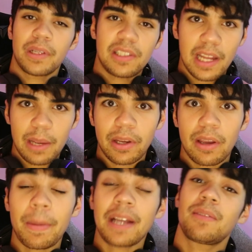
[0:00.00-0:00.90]
But today we're
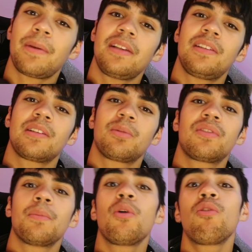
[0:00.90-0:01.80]
going back to basics with
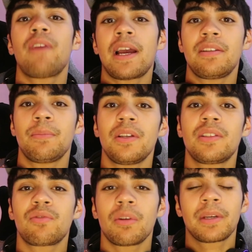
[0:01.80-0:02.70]
some more
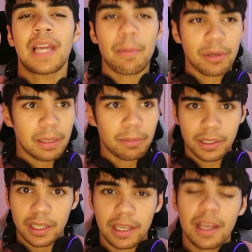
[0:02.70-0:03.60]
randomness from
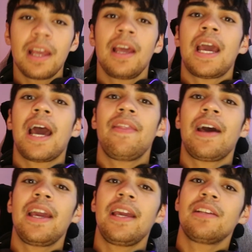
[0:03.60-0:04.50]
Kabukibuki, and
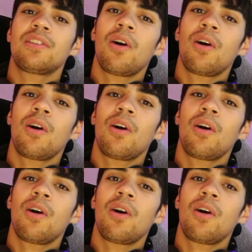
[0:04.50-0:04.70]
that is